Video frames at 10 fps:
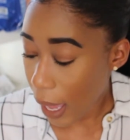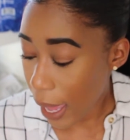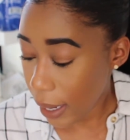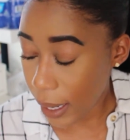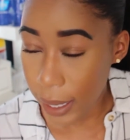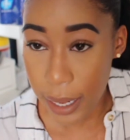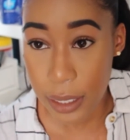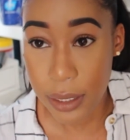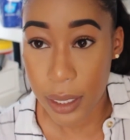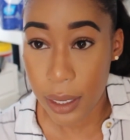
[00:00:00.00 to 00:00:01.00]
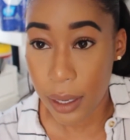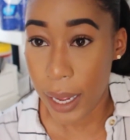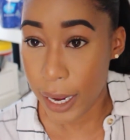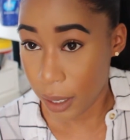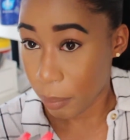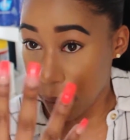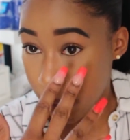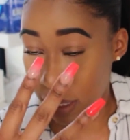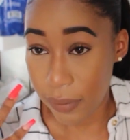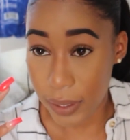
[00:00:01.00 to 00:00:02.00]
and I kind of took a kind of
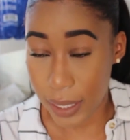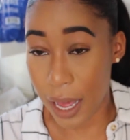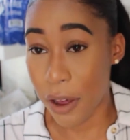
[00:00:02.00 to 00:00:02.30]
blended everything